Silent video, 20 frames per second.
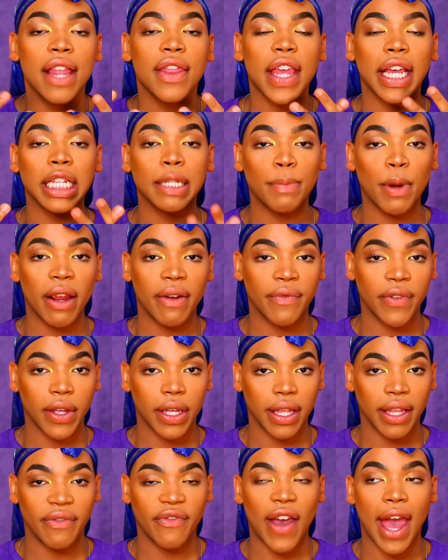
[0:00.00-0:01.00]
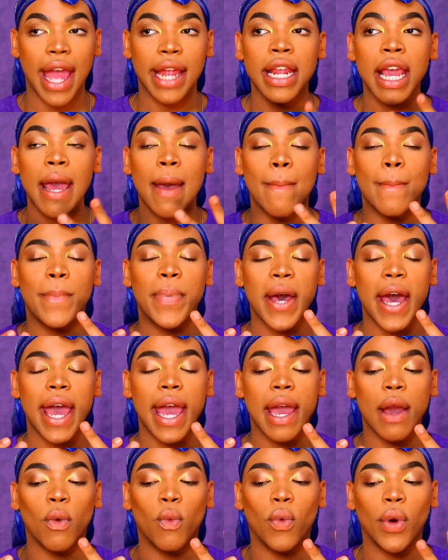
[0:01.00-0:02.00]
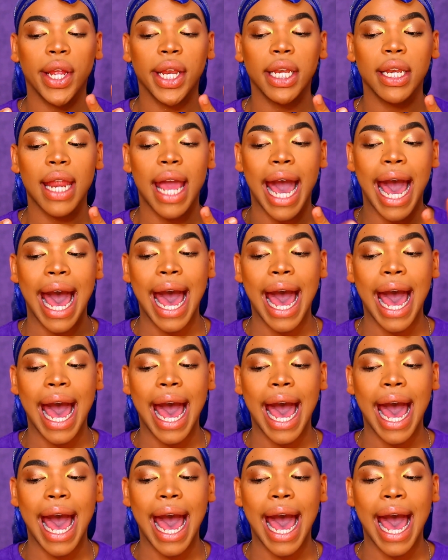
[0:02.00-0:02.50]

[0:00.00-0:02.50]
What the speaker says: That's perfectly fine. But when